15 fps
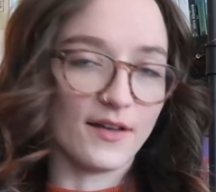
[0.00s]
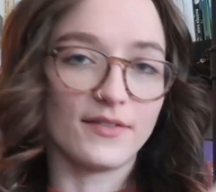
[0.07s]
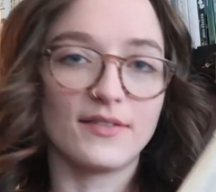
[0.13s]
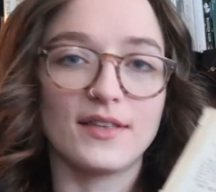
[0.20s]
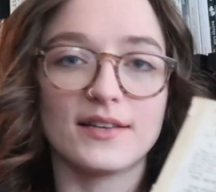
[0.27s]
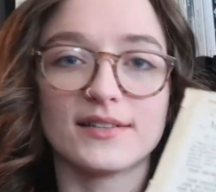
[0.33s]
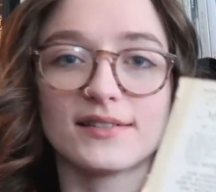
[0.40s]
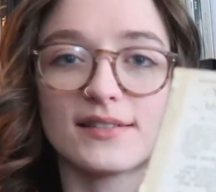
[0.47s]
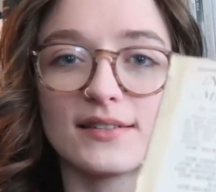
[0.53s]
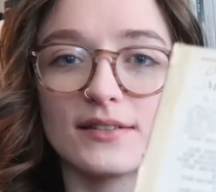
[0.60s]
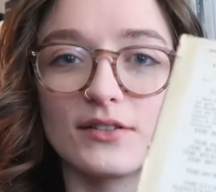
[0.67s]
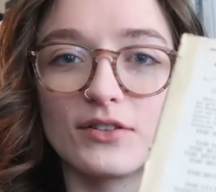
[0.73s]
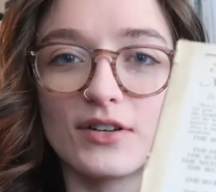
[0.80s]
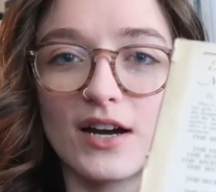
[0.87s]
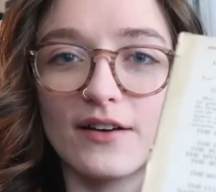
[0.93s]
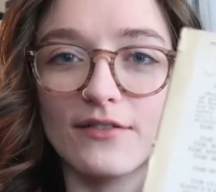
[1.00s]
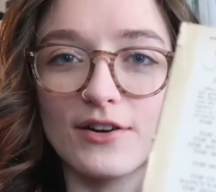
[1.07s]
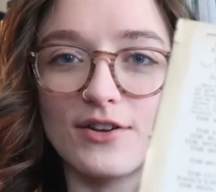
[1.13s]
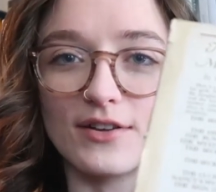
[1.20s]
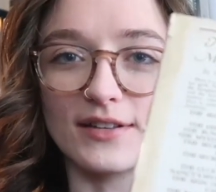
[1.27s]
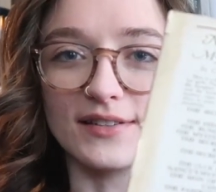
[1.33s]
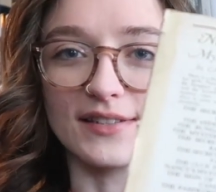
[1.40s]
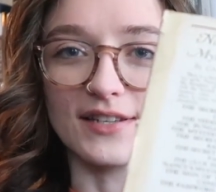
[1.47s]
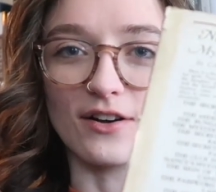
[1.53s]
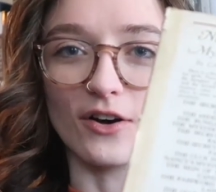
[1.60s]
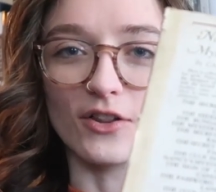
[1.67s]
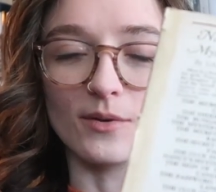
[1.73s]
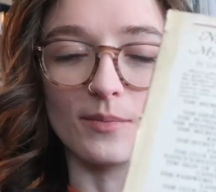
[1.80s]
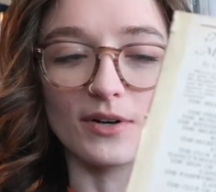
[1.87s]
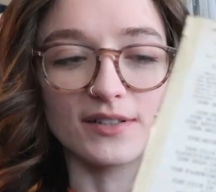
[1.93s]
On this little cover, you can see
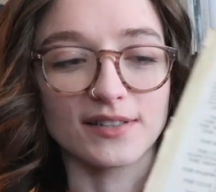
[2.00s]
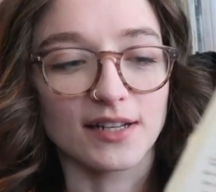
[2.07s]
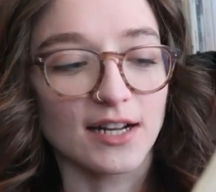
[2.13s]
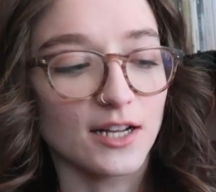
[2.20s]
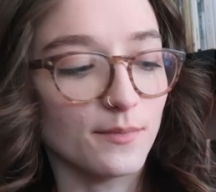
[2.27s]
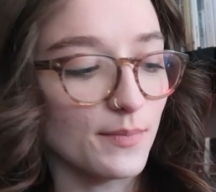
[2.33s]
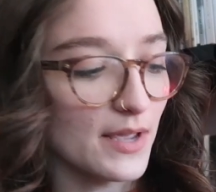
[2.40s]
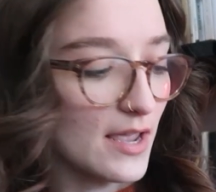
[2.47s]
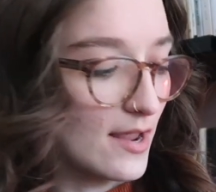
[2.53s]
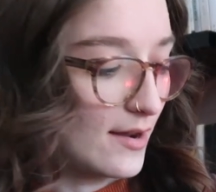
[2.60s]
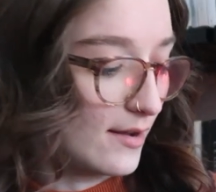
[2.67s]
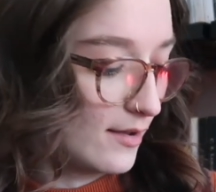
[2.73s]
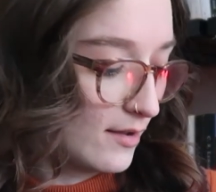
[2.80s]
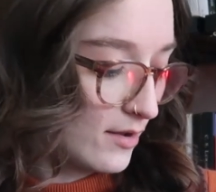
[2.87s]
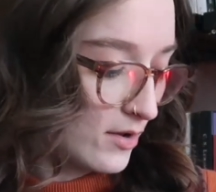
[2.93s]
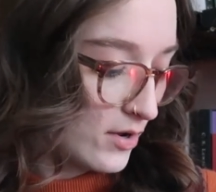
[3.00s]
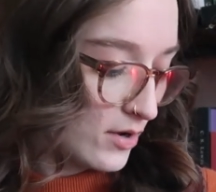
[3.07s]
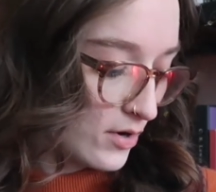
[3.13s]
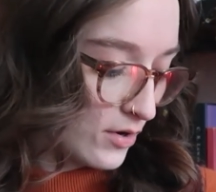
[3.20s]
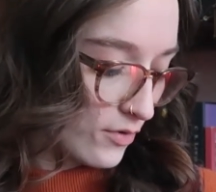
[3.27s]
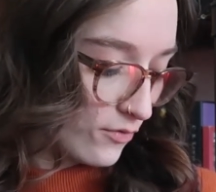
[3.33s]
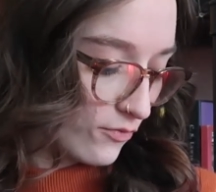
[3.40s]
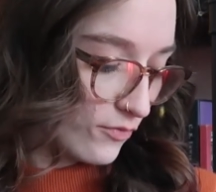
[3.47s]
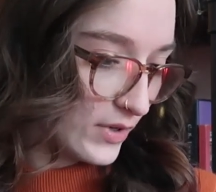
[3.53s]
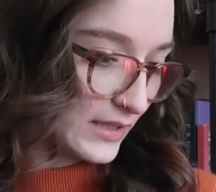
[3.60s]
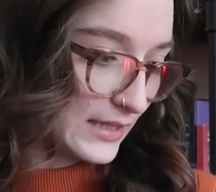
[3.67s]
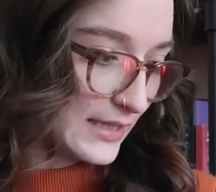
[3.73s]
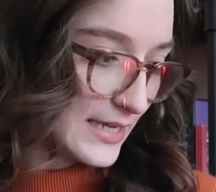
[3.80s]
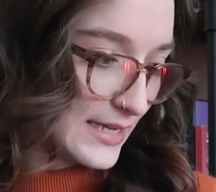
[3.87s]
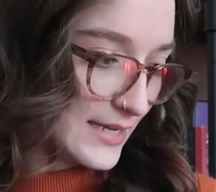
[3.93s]
all the books that had been
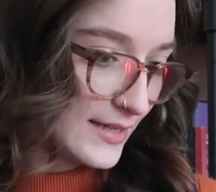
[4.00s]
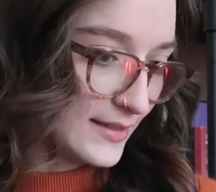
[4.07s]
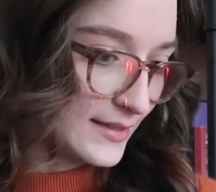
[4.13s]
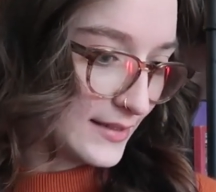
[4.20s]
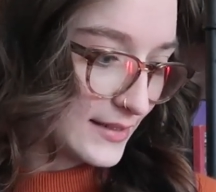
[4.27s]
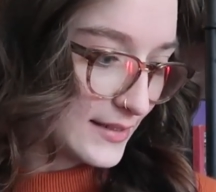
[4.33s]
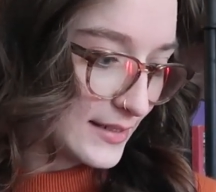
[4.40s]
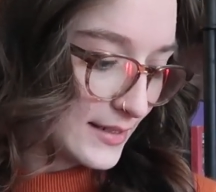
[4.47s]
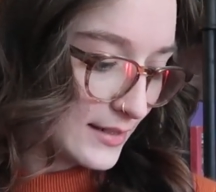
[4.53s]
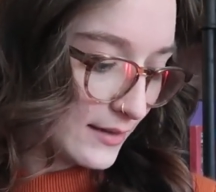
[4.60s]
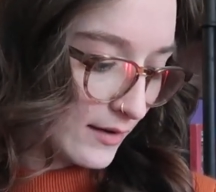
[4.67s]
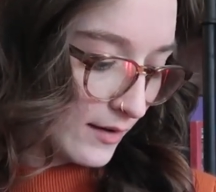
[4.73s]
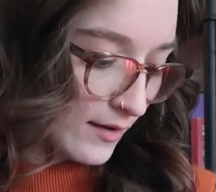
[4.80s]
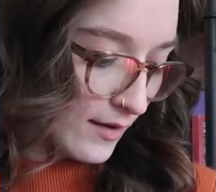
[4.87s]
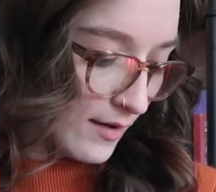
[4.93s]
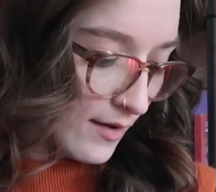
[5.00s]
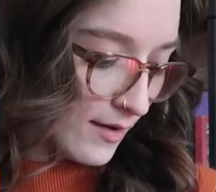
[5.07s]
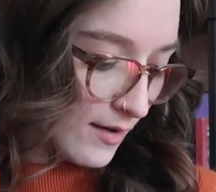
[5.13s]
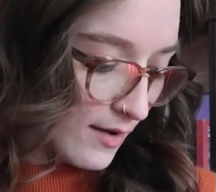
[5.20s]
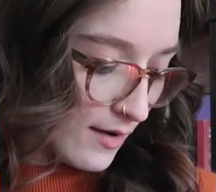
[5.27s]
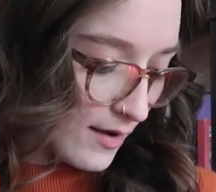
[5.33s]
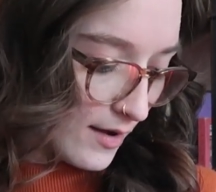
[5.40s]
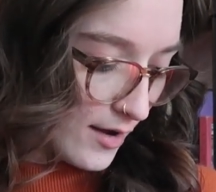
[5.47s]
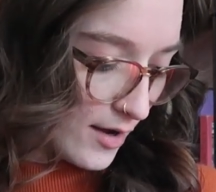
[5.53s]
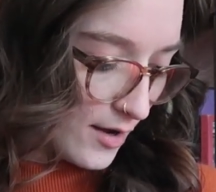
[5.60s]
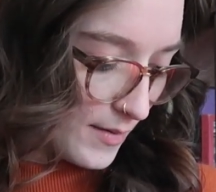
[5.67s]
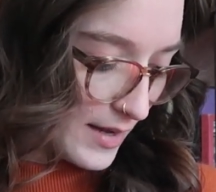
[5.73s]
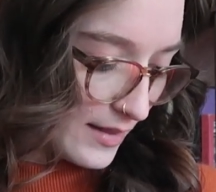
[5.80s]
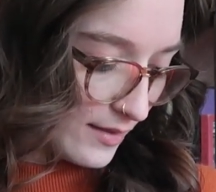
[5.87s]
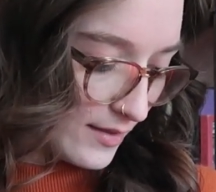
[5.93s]
released.
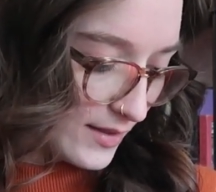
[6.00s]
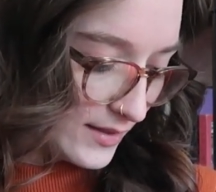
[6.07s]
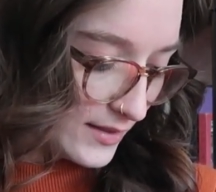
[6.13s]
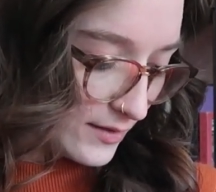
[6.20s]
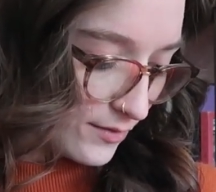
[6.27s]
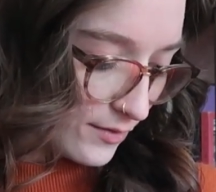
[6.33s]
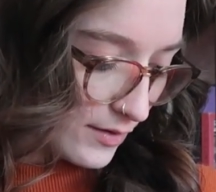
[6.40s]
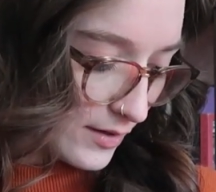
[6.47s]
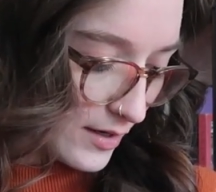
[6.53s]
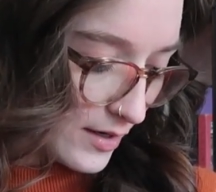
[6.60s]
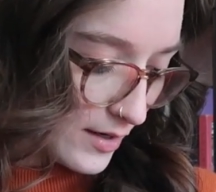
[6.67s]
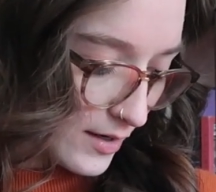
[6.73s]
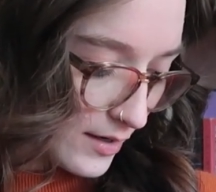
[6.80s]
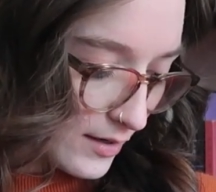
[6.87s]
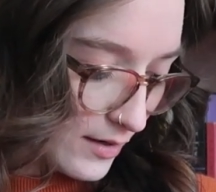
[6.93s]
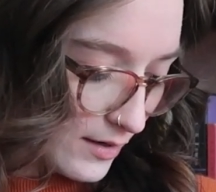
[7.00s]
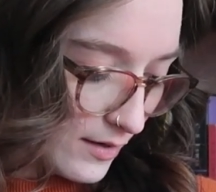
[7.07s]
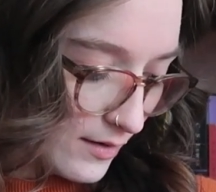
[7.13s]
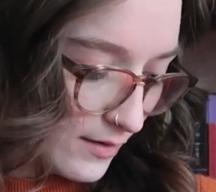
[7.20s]
And this one,